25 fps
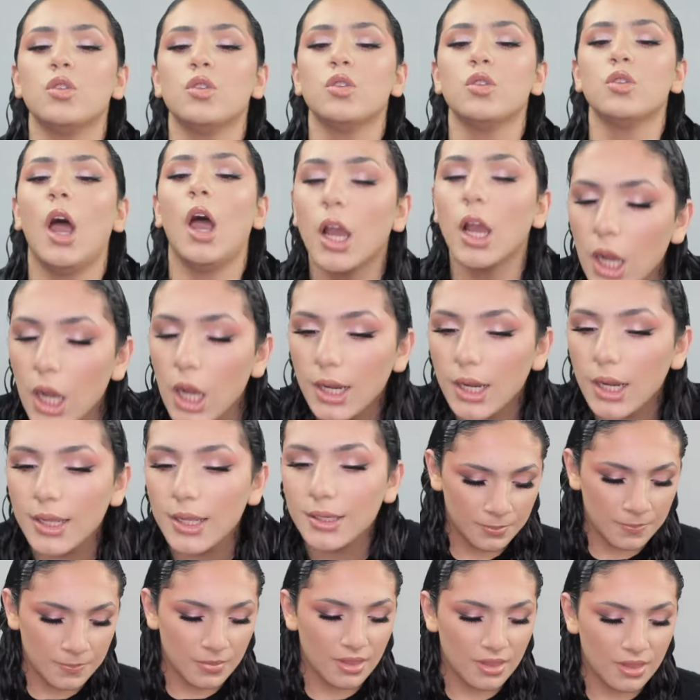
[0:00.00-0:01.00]
iconic.
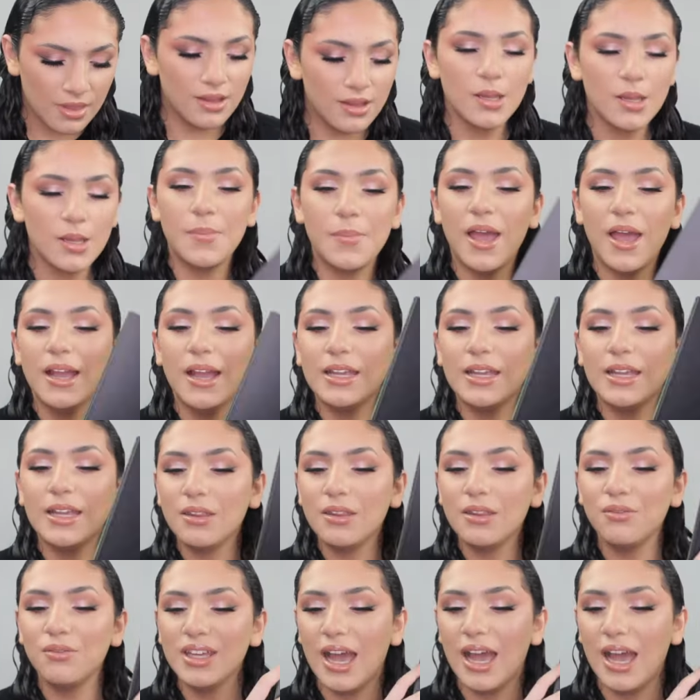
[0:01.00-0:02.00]
On the back, it doesn't
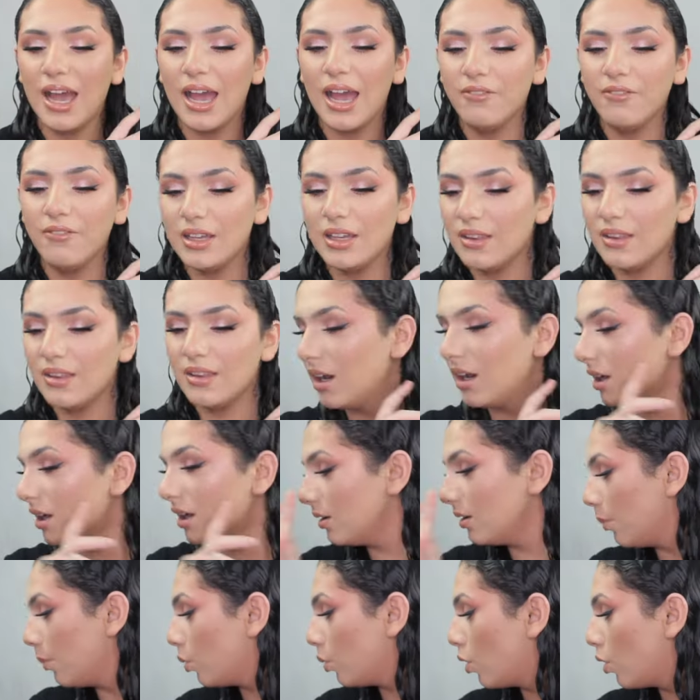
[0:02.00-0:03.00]
really have anything. On
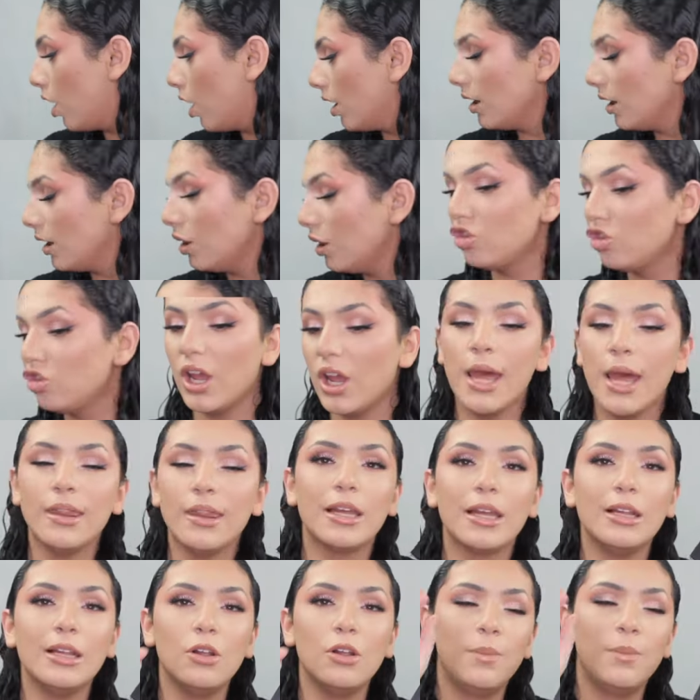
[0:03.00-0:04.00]
the card, it has like
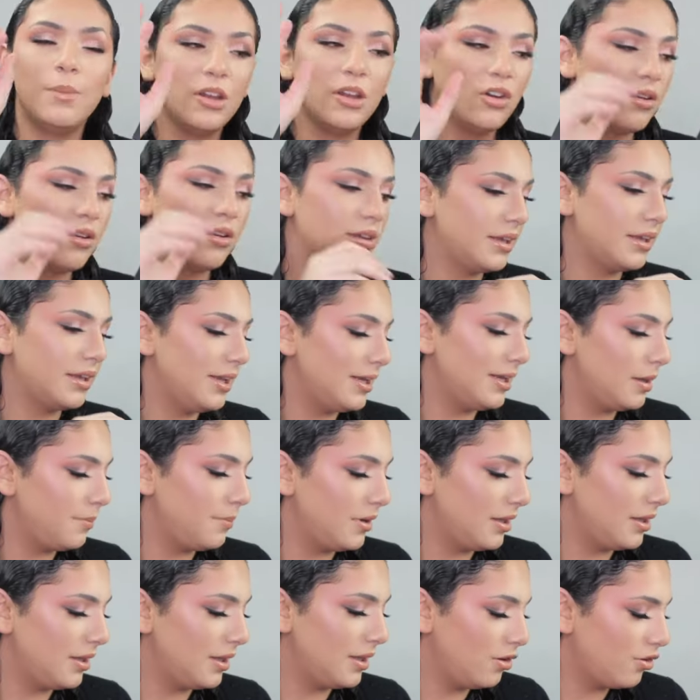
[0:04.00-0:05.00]
a little picture of Nikita,
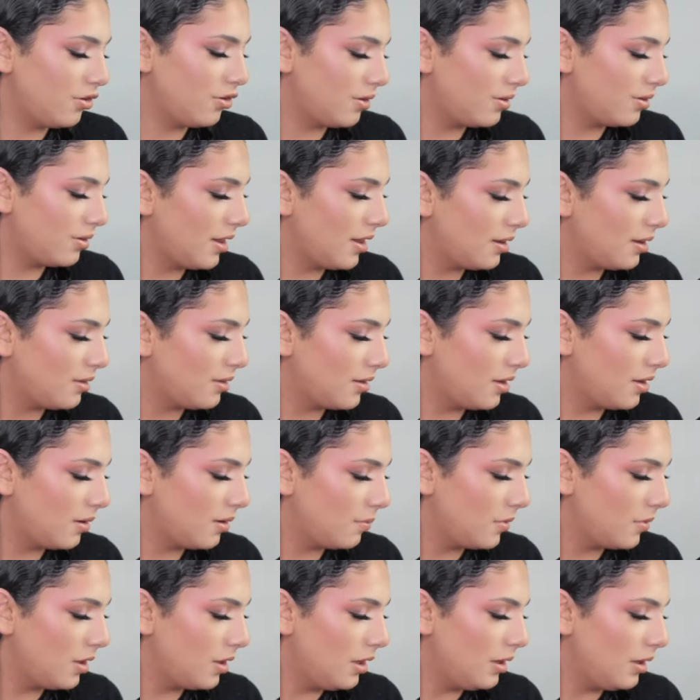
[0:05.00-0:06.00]
but here it just says
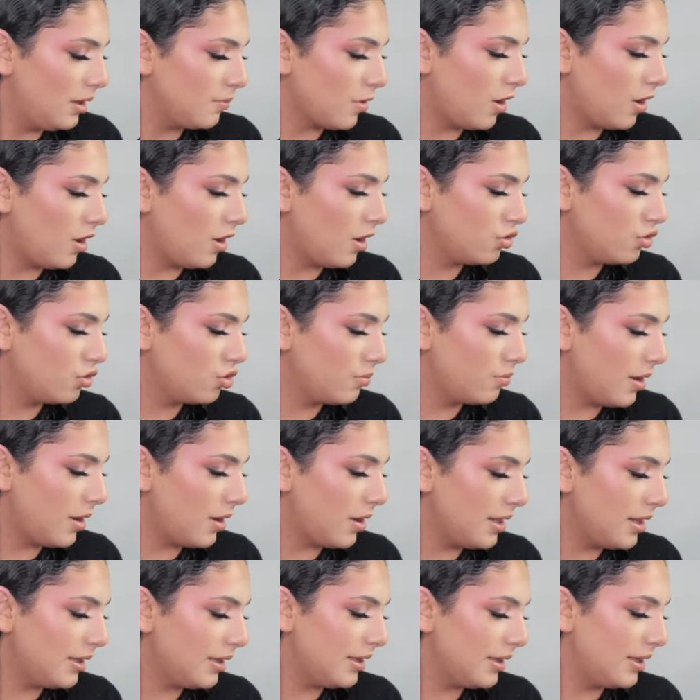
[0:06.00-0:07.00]
artistry
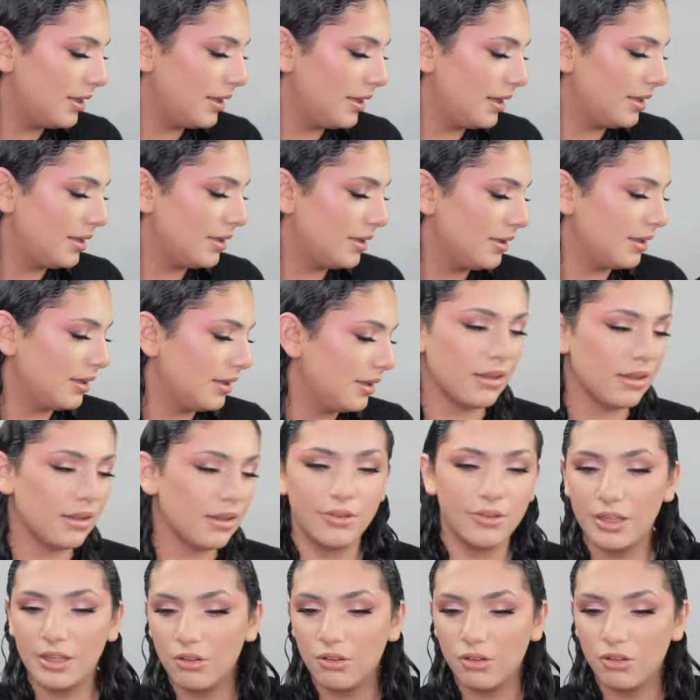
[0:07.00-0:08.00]
palette, and then like other
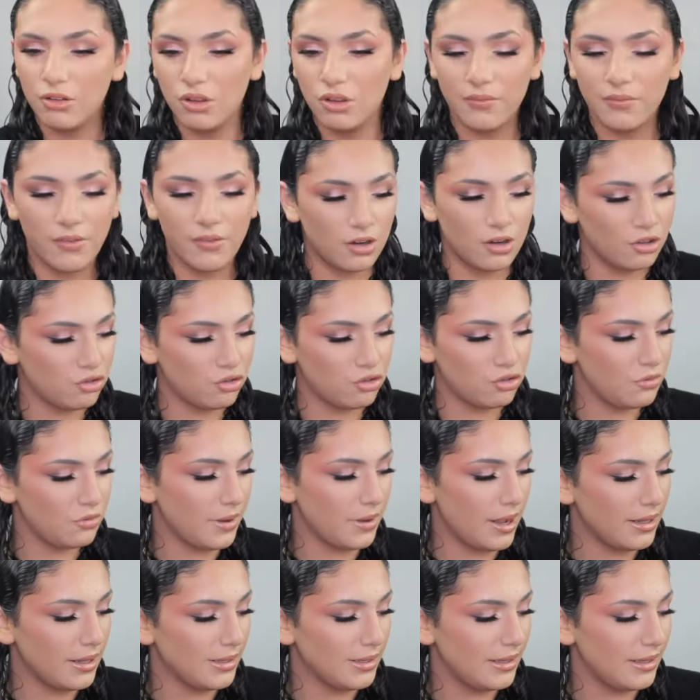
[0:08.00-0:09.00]
languages of artistry
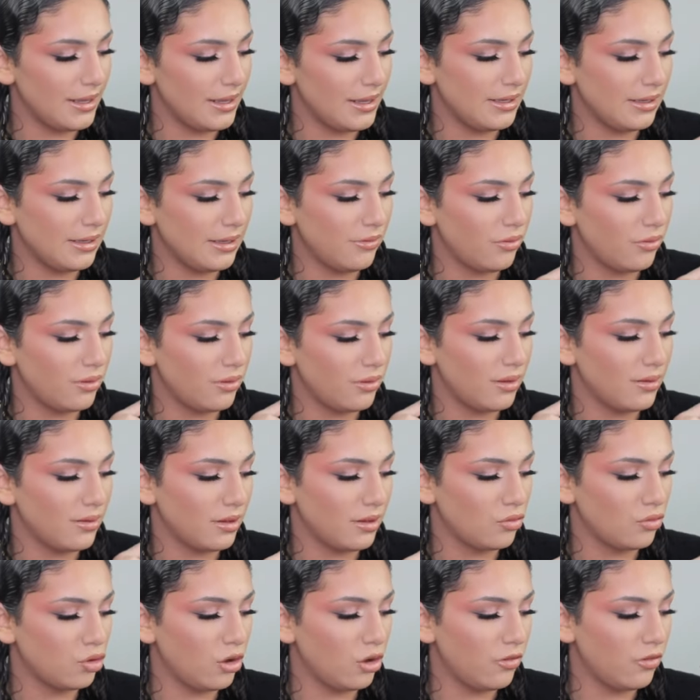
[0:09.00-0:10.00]
palette, and it just says
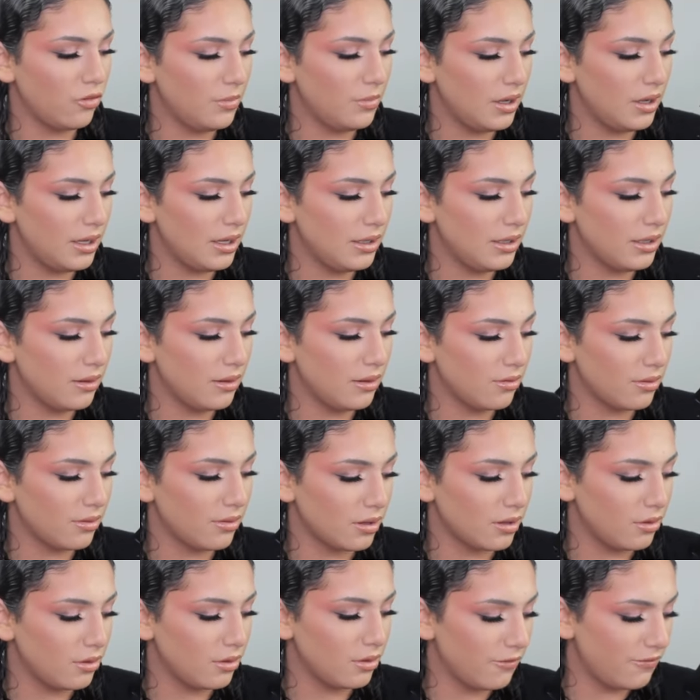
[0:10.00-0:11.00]
like 12 months, and there's like
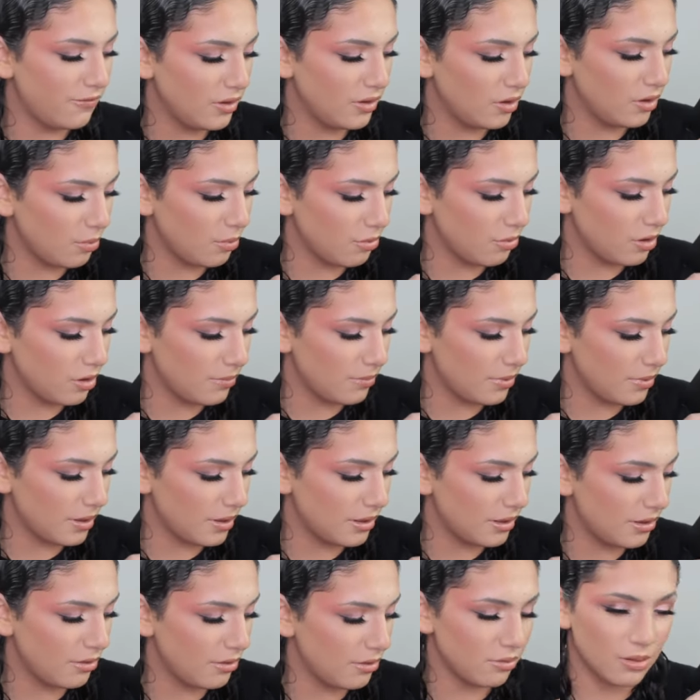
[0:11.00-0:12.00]
a little fingerprint back
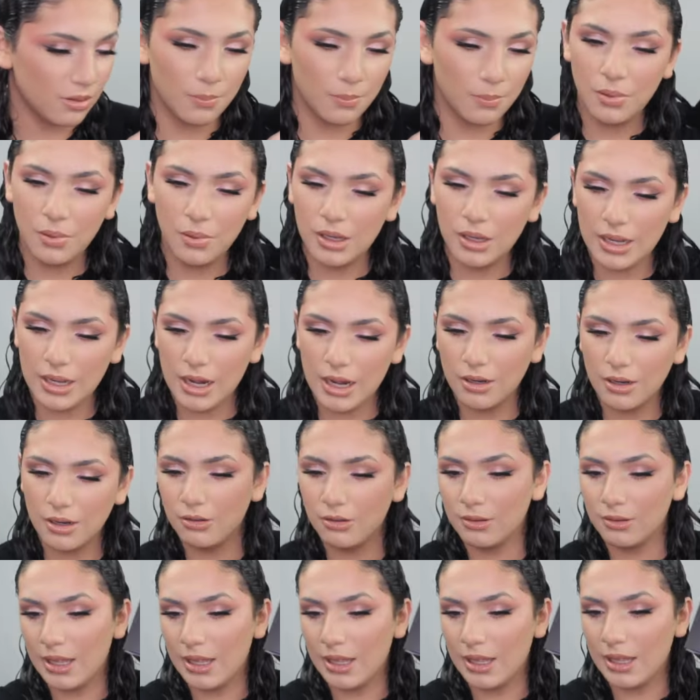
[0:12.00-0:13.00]
here with a book. I don't know
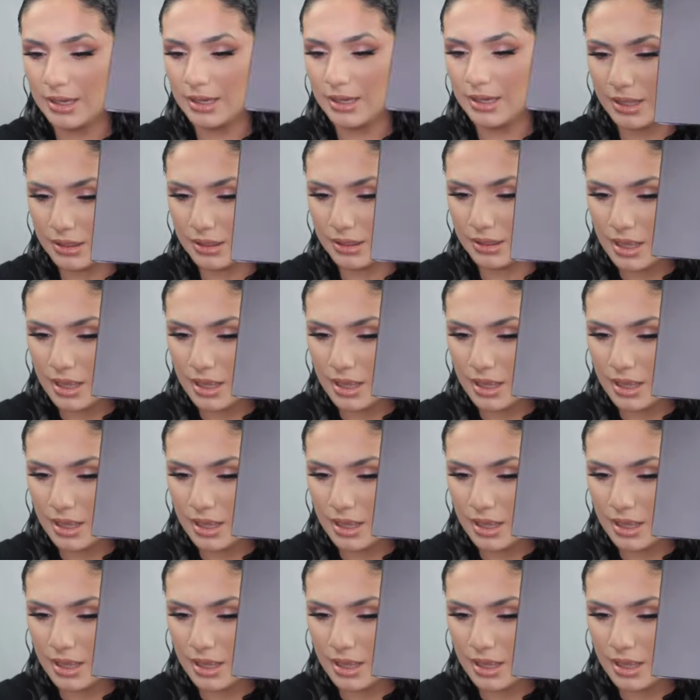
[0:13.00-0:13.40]
what that is.